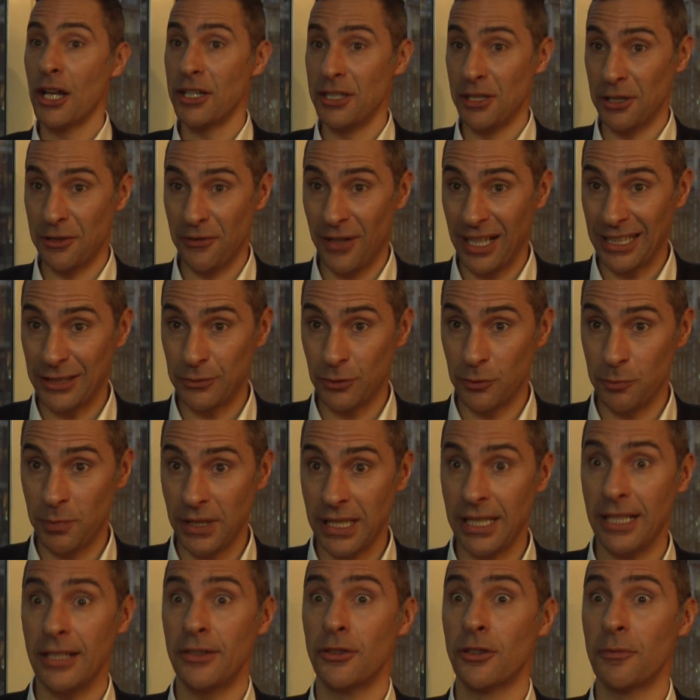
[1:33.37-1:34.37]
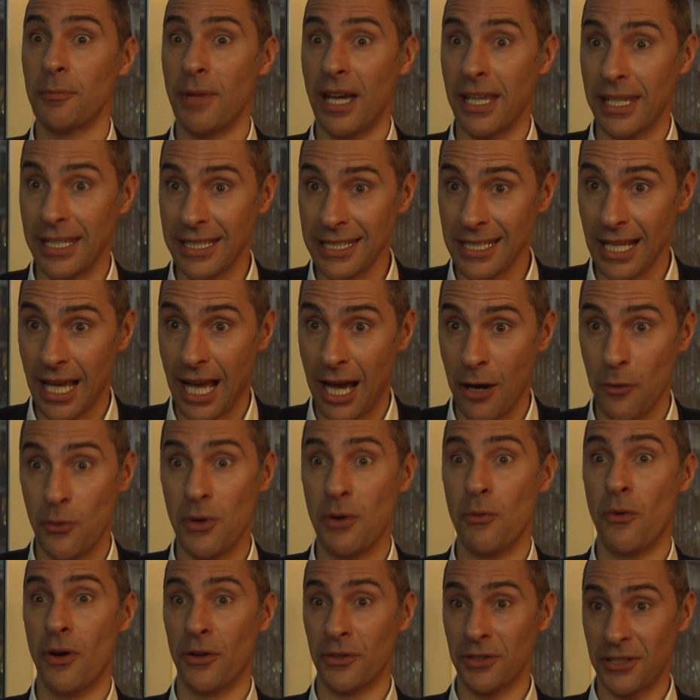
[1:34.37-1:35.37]
The advice would be, don't buy it.
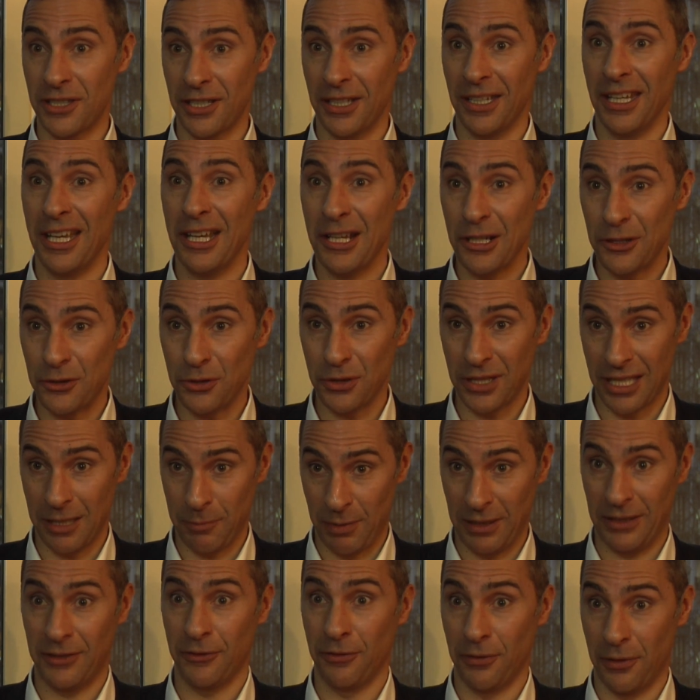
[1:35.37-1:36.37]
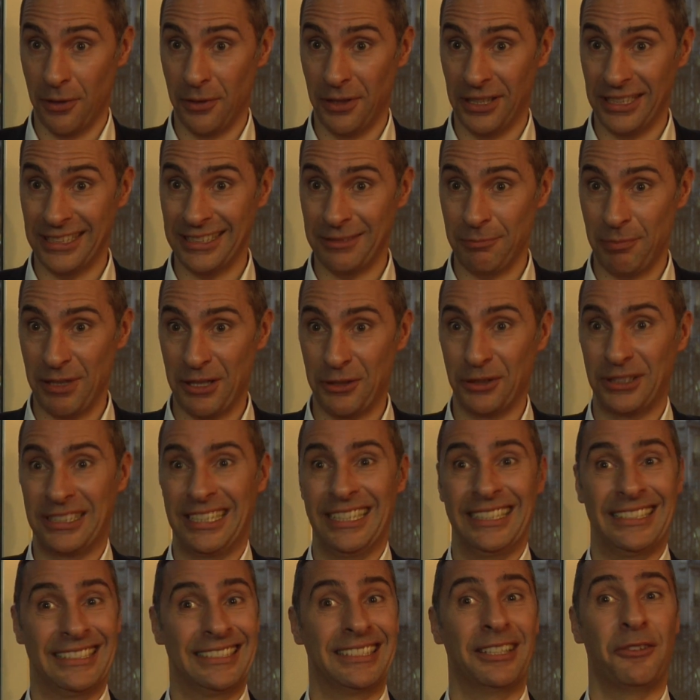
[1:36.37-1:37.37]
We want to keep it for us
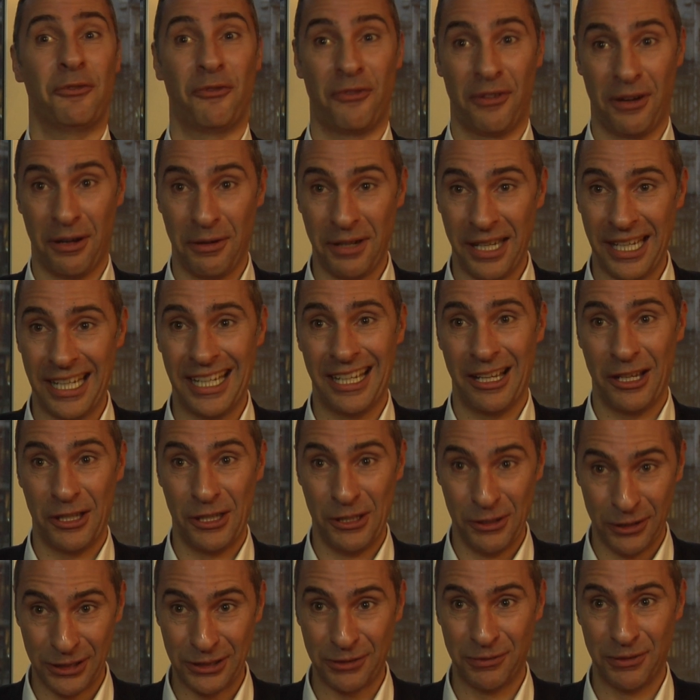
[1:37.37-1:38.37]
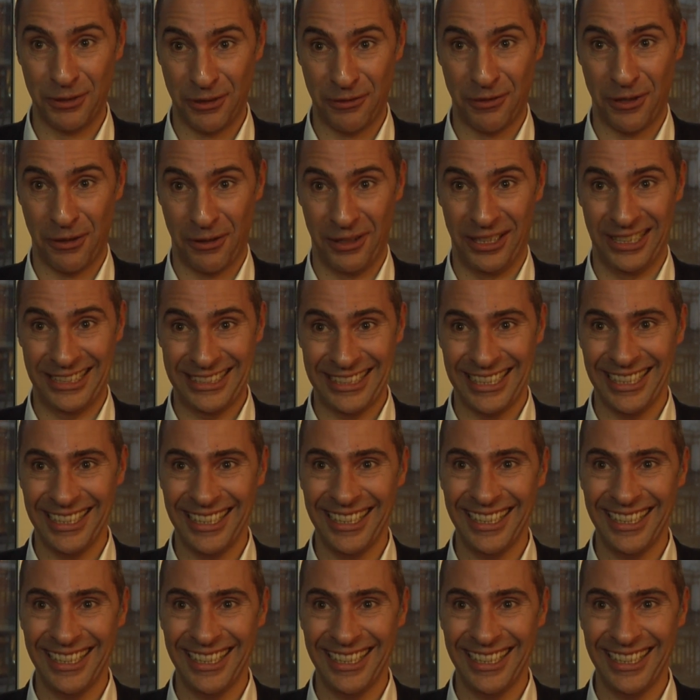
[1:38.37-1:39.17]
because it's very useful for us.